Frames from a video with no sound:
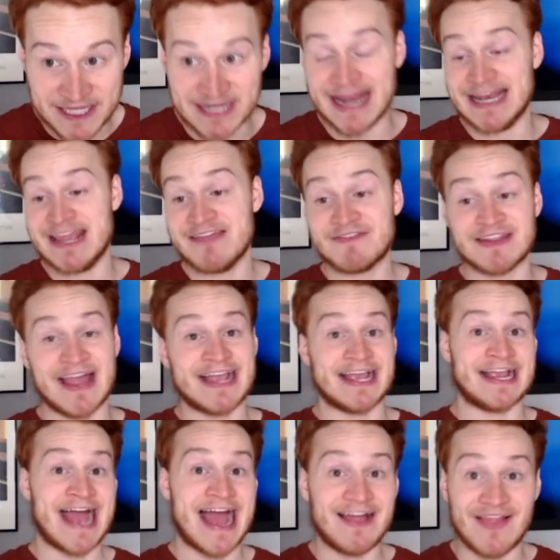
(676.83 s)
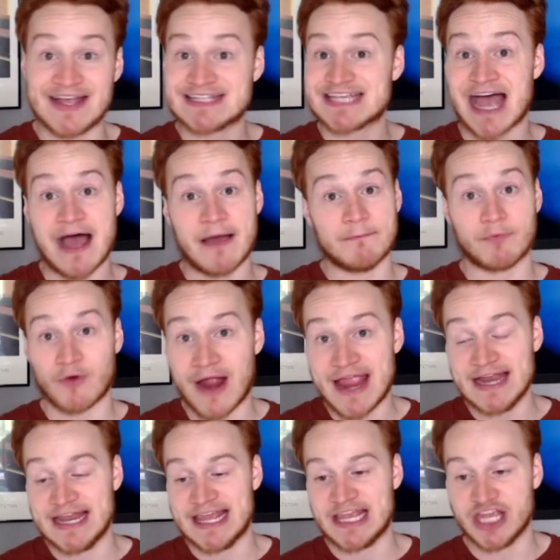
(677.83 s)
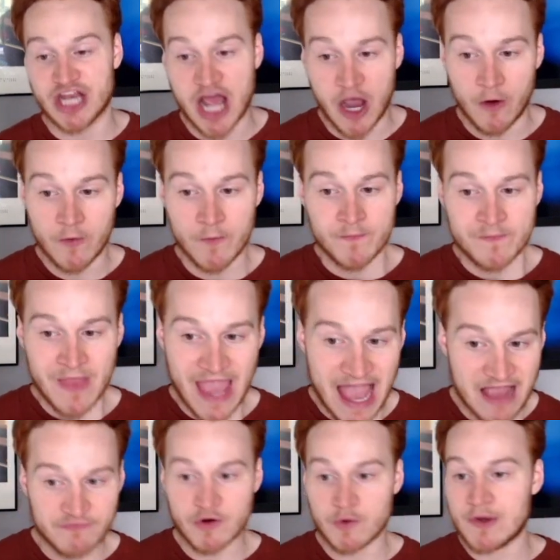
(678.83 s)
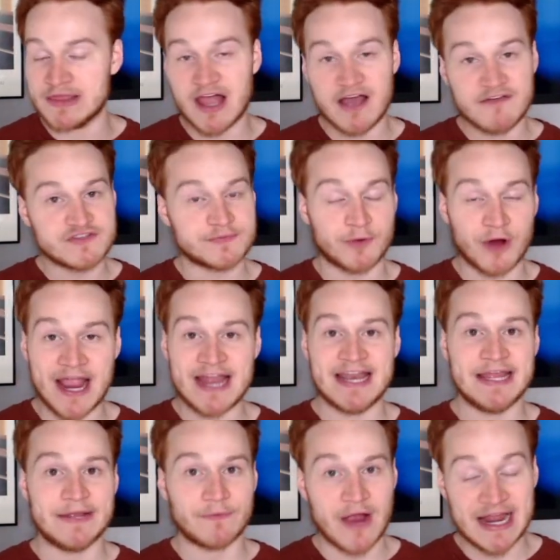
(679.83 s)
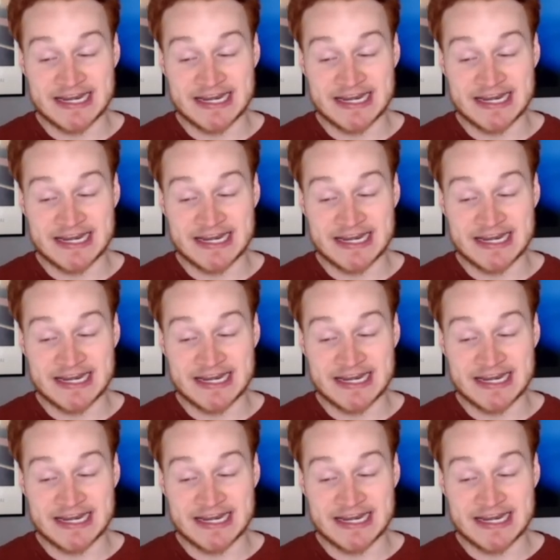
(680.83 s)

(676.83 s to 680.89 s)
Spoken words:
And even like a guy like Tom Brady, you know, everyone loves Brady, right?